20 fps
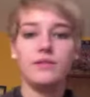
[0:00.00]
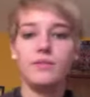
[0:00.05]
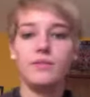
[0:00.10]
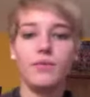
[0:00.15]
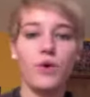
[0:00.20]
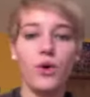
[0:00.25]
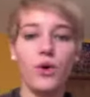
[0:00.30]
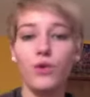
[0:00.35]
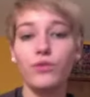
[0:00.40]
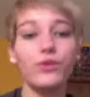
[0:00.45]

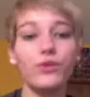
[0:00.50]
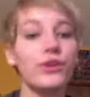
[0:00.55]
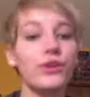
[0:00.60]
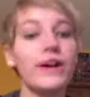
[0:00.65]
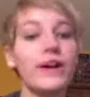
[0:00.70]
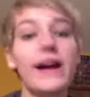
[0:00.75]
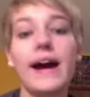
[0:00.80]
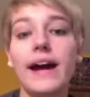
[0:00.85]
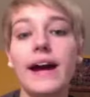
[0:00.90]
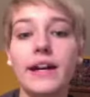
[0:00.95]

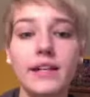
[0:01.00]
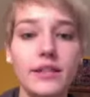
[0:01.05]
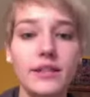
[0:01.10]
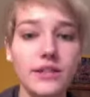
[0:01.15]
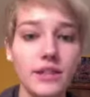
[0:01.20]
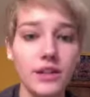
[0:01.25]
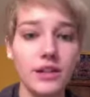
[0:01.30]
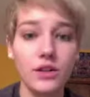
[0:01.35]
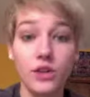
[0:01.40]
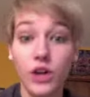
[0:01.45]

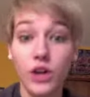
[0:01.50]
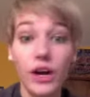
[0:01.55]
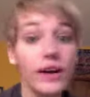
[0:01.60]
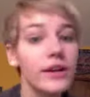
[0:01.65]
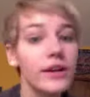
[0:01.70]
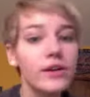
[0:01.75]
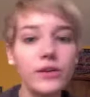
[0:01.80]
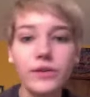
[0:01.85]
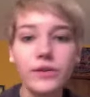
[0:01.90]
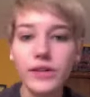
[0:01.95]
overreacted or
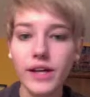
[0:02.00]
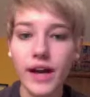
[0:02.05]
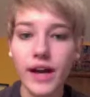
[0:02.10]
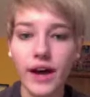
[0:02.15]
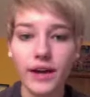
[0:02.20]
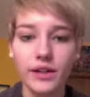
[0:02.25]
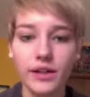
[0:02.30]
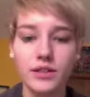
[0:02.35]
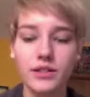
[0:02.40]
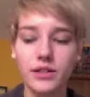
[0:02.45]

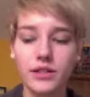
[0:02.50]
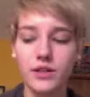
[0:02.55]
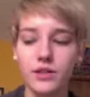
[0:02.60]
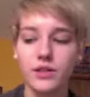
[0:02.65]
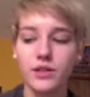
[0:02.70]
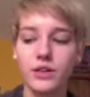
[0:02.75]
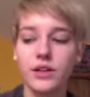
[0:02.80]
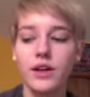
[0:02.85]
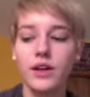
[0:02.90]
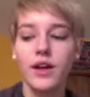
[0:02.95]
underreacted
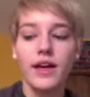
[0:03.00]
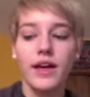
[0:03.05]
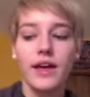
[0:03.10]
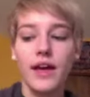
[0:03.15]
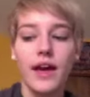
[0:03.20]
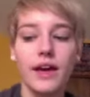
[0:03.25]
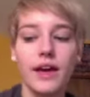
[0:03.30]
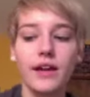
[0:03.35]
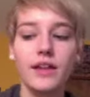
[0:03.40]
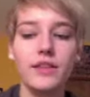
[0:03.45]
or
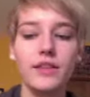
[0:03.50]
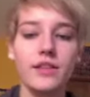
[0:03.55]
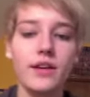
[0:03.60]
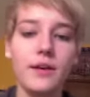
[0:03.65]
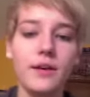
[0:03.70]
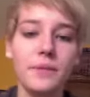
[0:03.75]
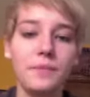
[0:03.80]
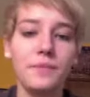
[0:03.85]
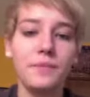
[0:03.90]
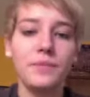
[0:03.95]

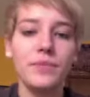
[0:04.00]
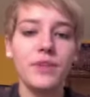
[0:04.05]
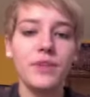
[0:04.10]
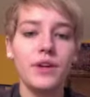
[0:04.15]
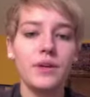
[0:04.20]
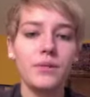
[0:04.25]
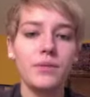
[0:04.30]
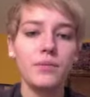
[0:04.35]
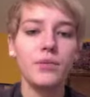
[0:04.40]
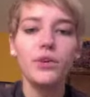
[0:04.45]
anything,
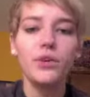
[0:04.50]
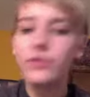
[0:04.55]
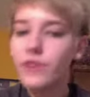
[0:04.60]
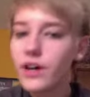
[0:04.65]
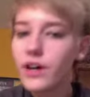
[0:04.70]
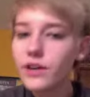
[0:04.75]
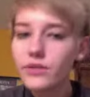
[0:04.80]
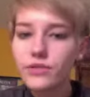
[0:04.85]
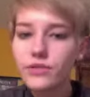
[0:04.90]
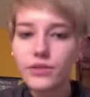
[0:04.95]
move
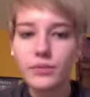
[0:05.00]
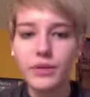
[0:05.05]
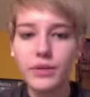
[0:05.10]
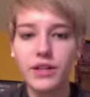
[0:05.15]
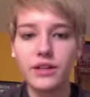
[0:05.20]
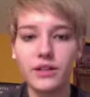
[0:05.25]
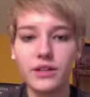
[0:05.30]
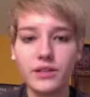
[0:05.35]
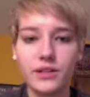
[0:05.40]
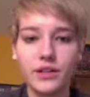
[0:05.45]
on from
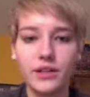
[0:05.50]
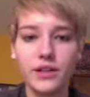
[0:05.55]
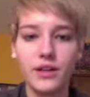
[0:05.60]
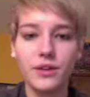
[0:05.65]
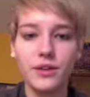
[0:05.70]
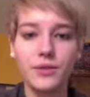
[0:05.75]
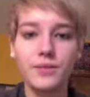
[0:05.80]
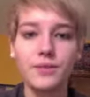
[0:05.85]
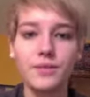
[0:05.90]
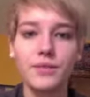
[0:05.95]
it. You
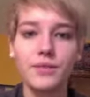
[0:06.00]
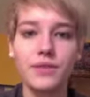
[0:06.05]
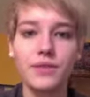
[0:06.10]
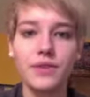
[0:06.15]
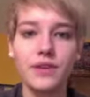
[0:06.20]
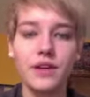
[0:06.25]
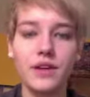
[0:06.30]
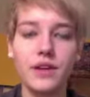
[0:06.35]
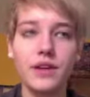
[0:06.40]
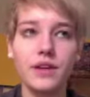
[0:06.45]
know,
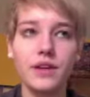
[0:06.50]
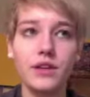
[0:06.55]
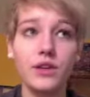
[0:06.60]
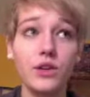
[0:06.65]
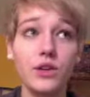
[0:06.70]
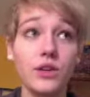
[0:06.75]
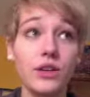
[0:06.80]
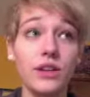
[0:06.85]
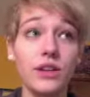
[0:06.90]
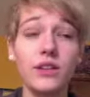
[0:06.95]

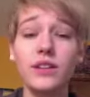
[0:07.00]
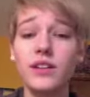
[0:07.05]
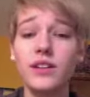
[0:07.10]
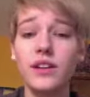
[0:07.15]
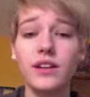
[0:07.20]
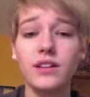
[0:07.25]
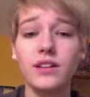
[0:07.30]
you're either gonna